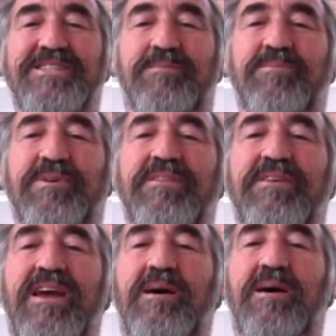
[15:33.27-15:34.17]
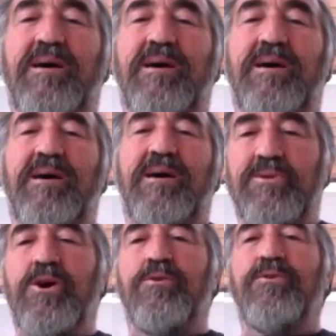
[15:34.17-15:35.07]
This is something that happened
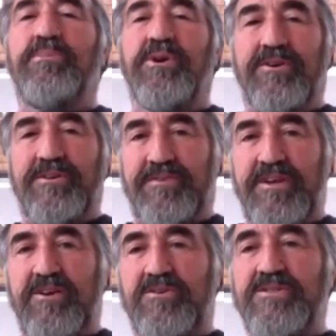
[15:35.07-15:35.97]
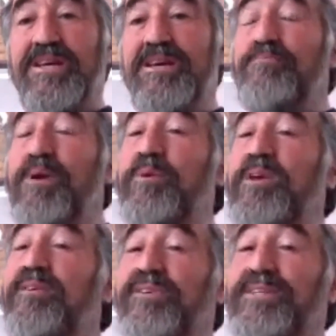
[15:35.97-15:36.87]
slowly over a period of years,
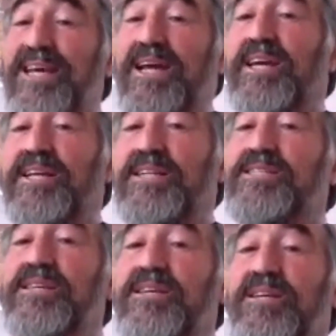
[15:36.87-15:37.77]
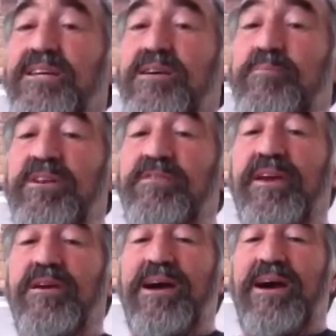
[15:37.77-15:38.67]
maybe even decades. I mean, if
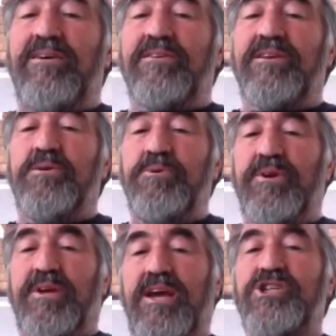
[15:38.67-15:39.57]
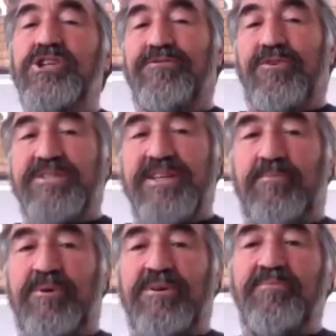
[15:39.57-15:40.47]
you think about communication, for
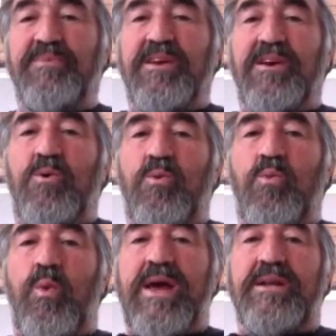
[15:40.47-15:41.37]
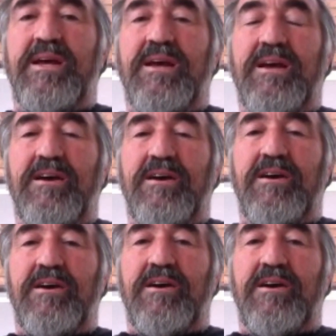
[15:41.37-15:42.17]
example, when